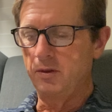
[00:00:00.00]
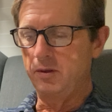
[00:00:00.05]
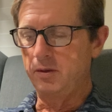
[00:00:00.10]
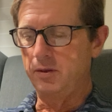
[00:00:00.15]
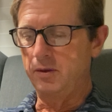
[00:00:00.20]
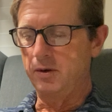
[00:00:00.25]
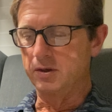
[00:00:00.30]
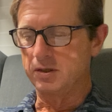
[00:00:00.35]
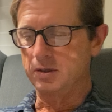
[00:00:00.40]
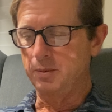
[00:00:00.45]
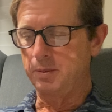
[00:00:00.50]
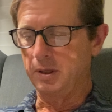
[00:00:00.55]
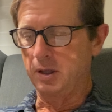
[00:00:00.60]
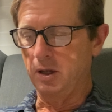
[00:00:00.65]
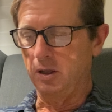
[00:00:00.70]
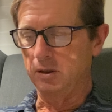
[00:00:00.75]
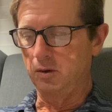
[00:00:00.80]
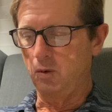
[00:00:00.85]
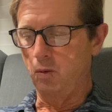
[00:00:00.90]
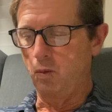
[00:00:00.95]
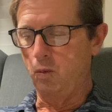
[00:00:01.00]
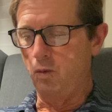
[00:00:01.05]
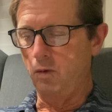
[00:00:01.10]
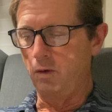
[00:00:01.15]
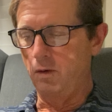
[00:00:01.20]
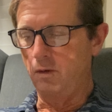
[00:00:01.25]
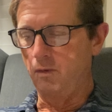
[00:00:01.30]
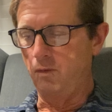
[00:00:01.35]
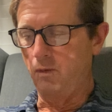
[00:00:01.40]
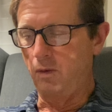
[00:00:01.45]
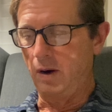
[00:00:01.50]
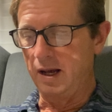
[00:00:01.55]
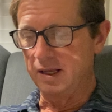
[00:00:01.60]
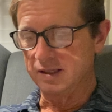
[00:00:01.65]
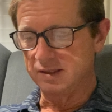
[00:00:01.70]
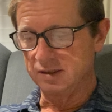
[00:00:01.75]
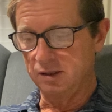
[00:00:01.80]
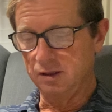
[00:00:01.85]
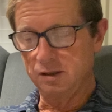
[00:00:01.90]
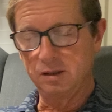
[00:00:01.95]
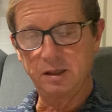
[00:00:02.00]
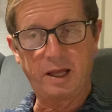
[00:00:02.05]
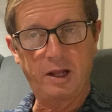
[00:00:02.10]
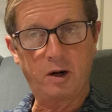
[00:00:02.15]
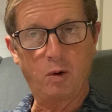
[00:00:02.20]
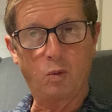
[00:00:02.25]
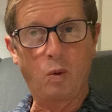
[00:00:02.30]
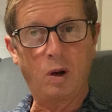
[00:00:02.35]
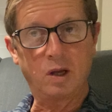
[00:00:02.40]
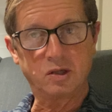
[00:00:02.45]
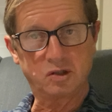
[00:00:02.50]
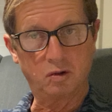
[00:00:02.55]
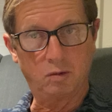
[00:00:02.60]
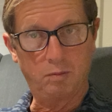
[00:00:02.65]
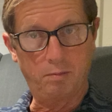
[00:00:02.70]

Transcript: There's something called a wassail and a wassail